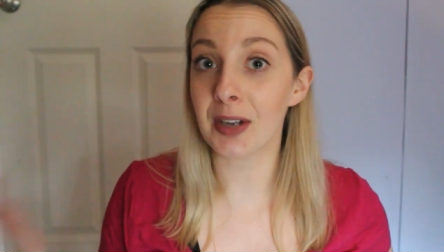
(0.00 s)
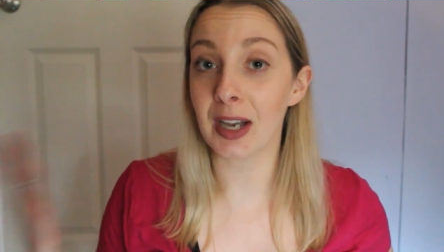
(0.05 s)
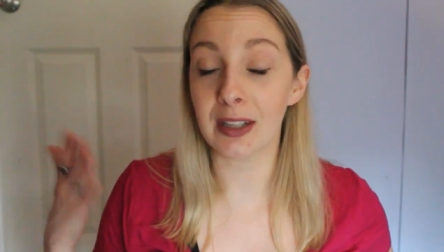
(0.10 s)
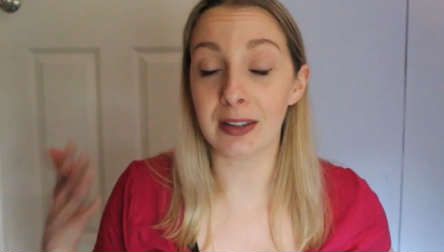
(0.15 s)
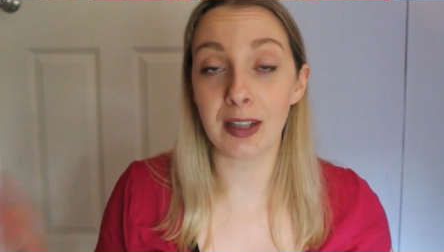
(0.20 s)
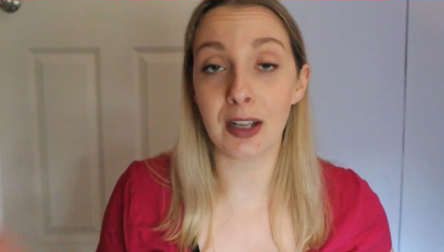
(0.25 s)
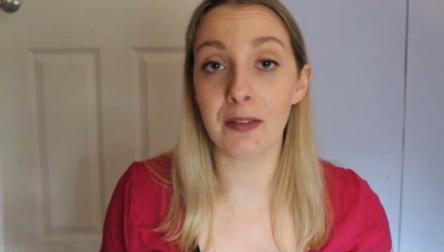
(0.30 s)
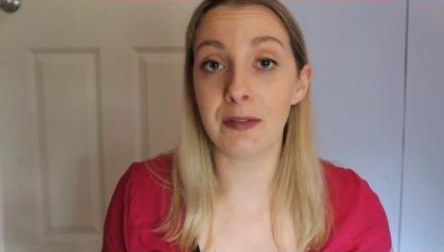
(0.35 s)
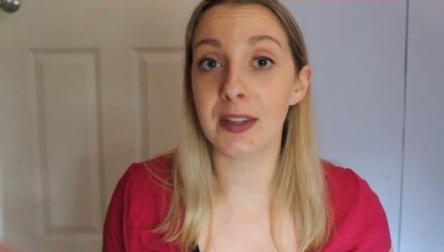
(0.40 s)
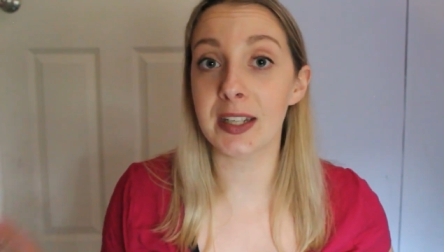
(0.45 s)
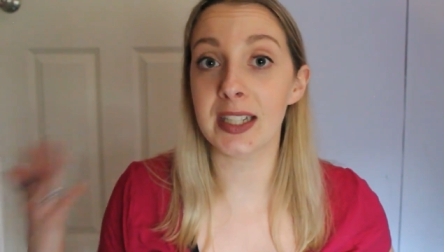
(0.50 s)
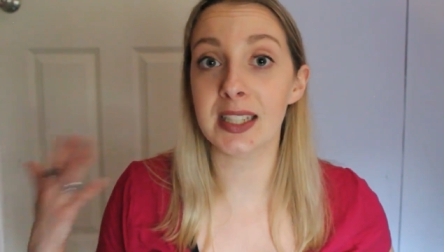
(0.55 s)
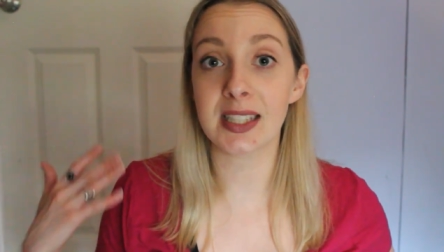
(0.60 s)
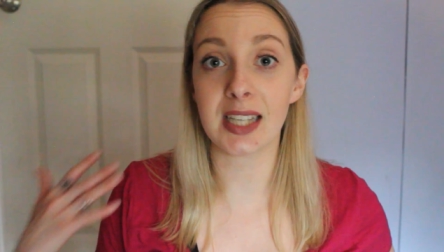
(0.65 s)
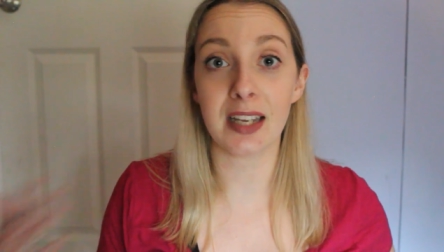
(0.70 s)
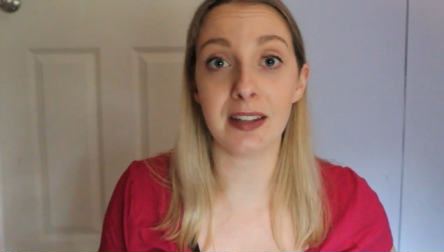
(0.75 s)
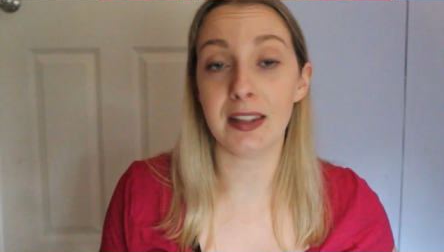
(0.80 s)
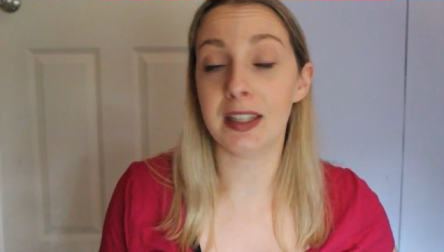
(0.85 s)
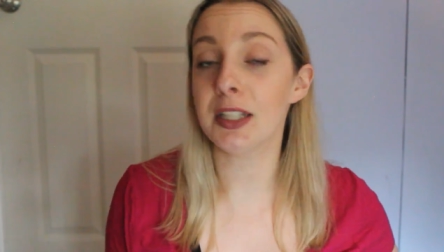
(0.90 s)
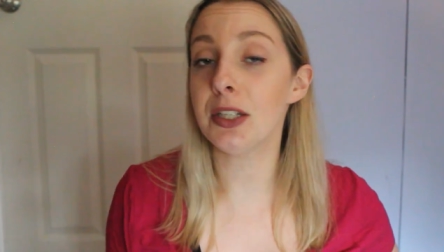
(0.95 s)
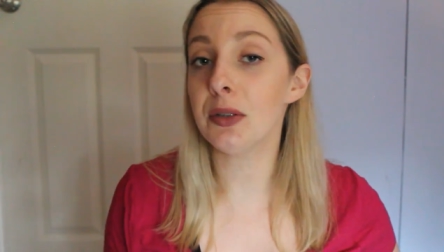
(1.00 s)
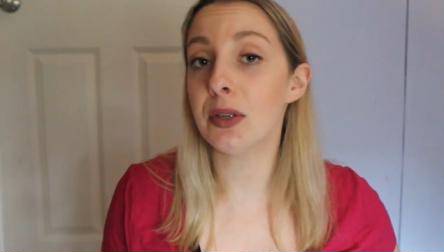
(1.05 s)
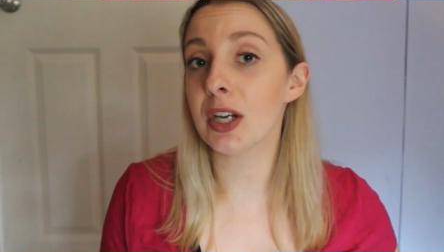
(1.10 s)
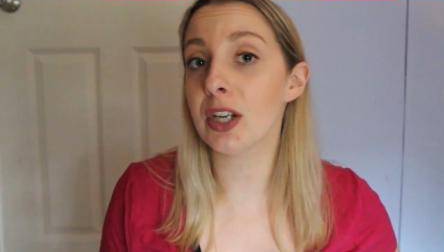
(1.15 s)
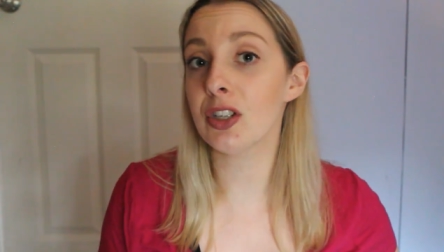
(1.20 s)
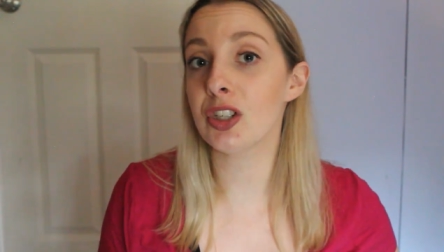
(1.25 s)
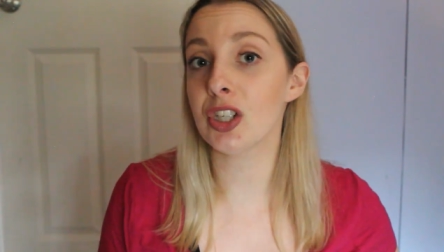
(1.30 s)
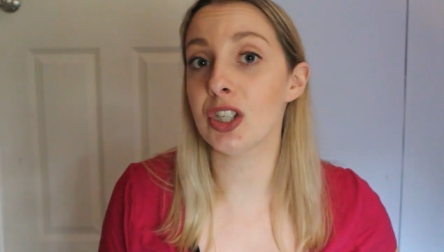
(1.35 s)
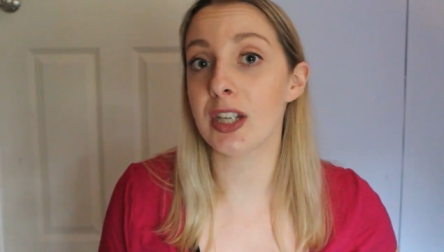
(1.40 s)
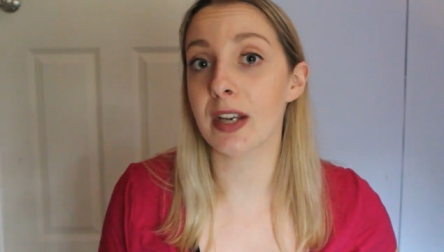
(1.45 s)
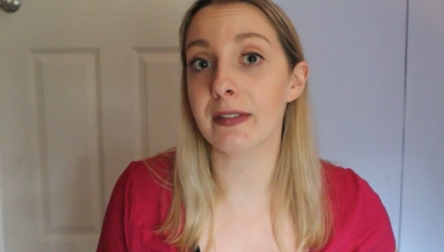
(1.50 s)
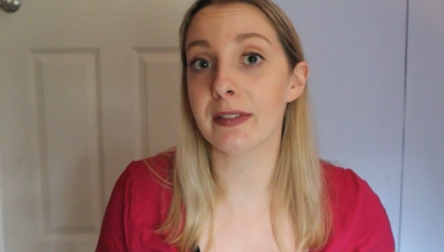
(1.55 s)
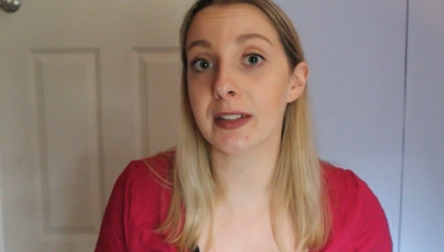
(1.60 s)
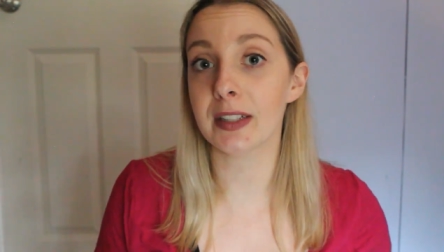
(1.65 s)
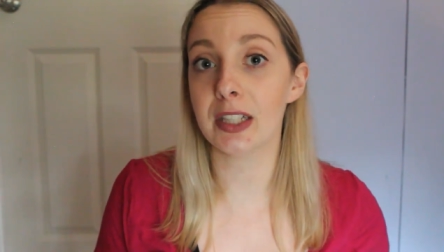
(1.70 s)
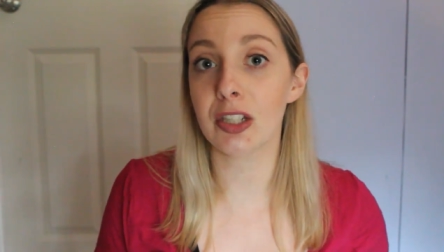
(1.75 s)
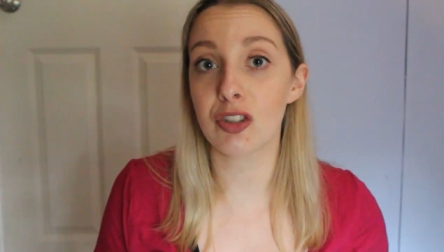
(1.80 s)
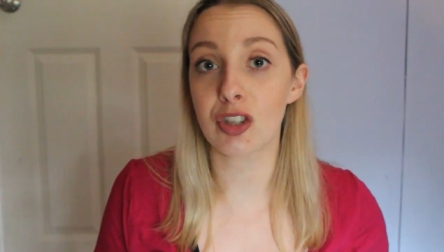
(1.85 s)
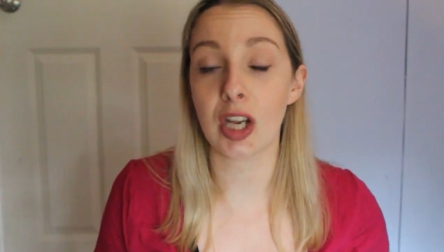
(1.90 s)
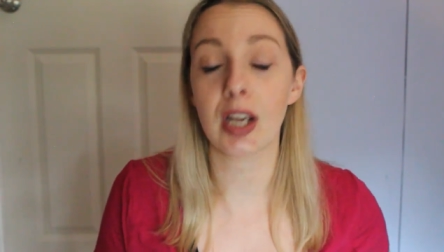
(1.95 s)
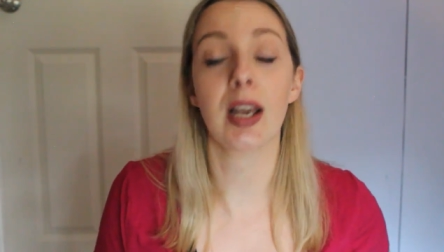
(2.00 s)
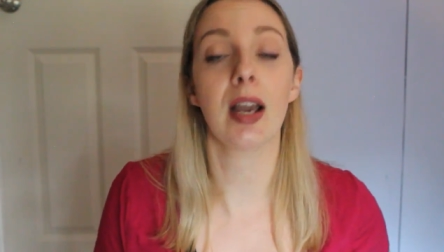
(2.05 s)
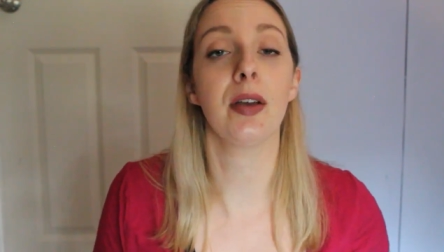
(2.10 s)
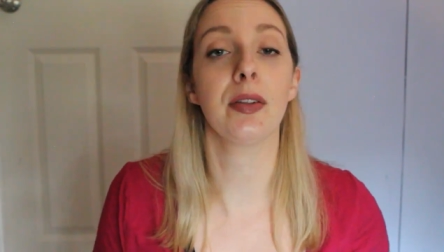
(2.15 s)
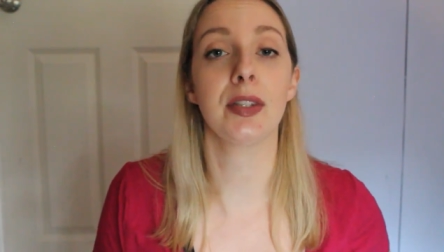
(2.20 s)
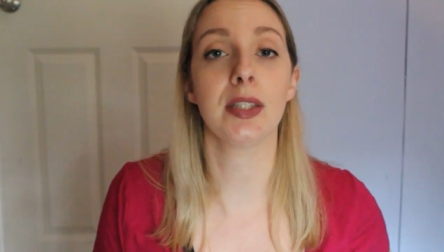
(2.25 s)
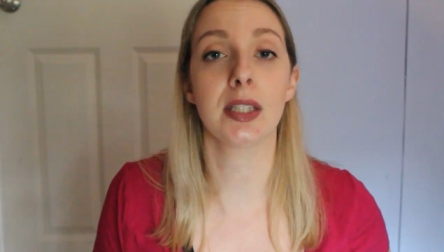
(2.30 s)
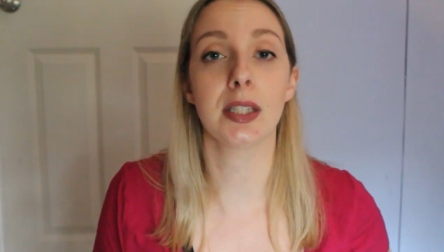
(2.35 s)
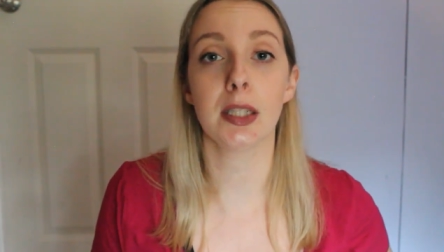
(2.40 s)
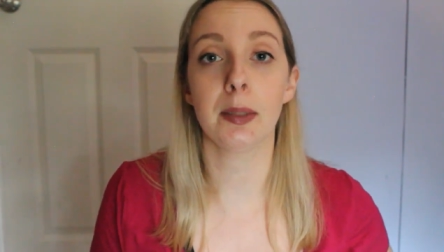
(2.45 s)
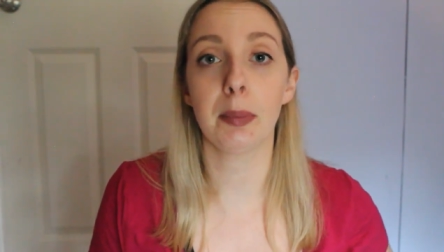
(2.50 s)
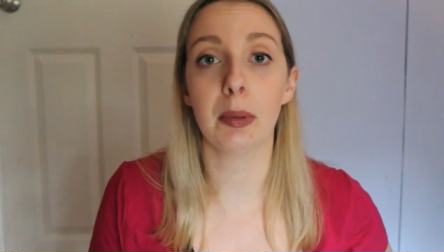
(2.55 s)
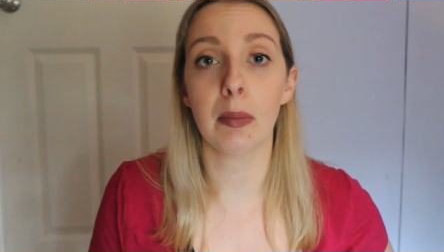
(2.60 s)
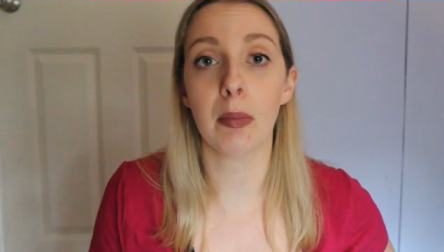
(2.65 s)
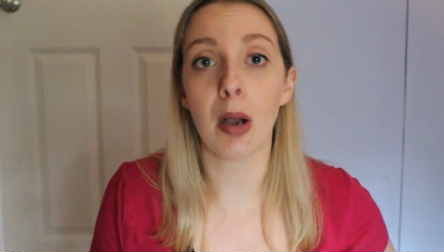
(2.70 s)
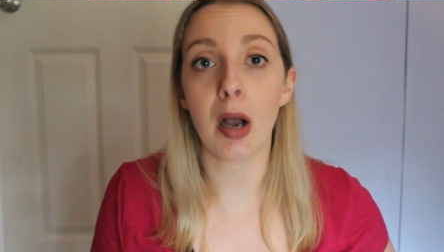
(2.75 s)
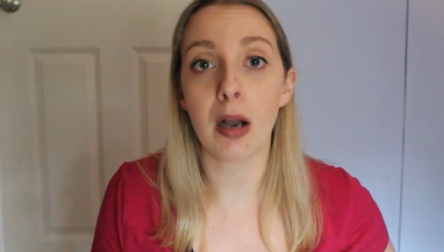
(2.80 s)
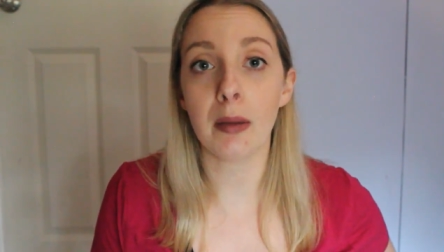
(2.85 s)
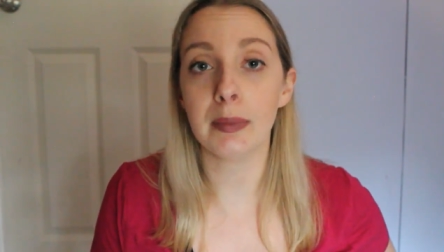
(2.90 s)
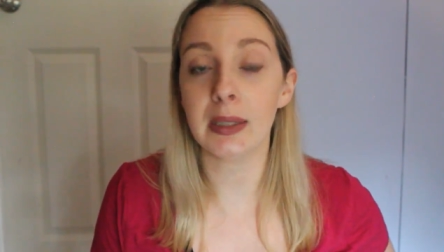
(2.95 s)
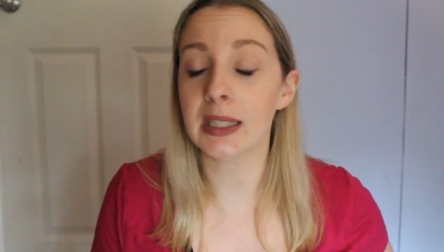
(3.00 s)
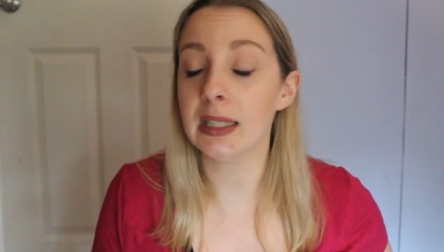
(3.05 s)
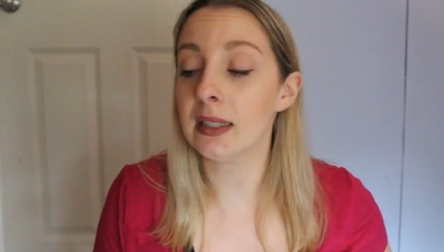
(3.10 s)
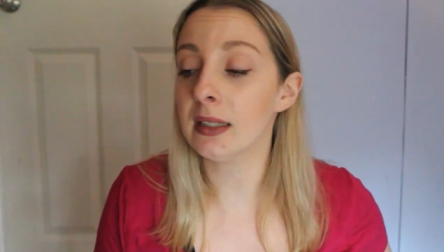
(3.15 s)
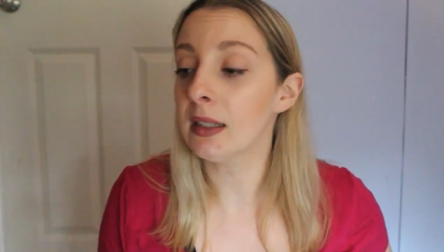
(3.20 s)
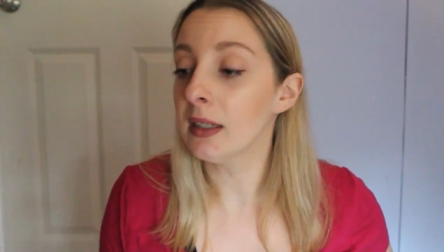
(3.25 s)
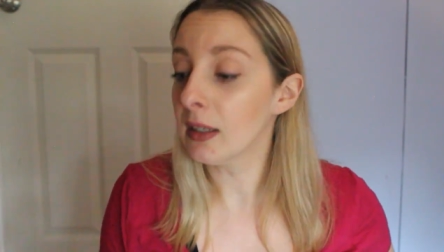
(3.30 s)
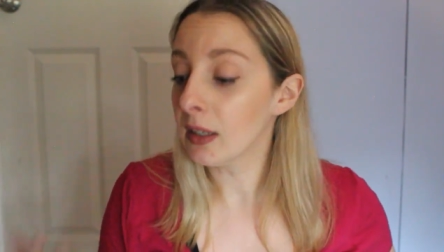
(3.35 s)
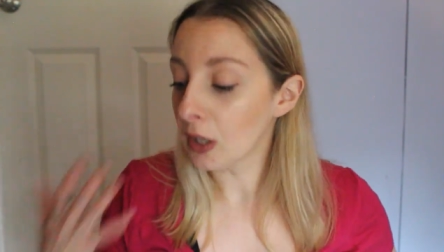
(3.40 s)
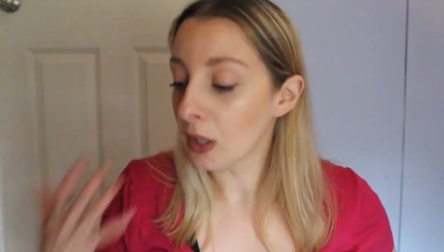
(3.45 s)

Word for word: I love this. I think you guys should definitely check out the Sleepy Mommy.